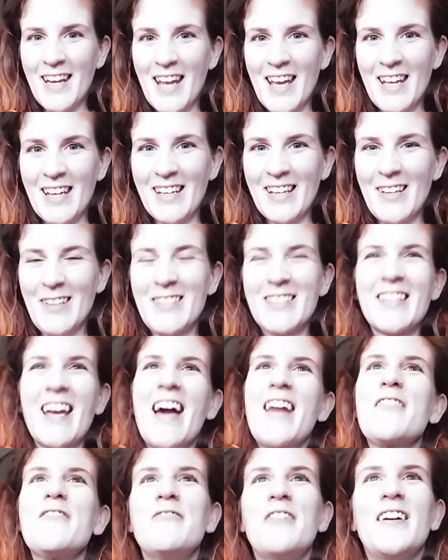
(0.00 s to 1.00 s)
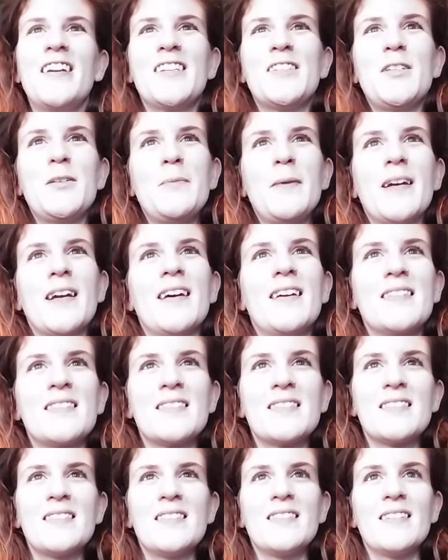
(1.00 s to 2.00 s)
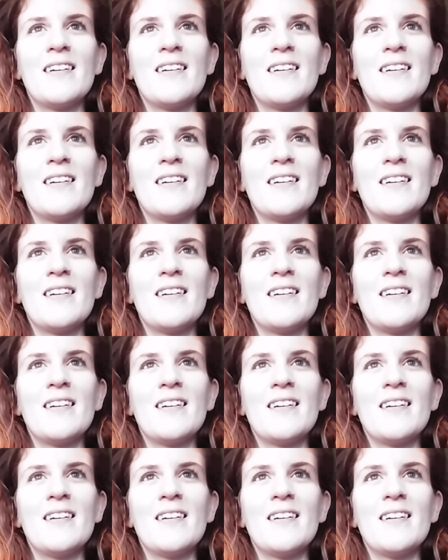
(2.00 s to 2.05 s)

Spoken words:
And it's kind of funny too, because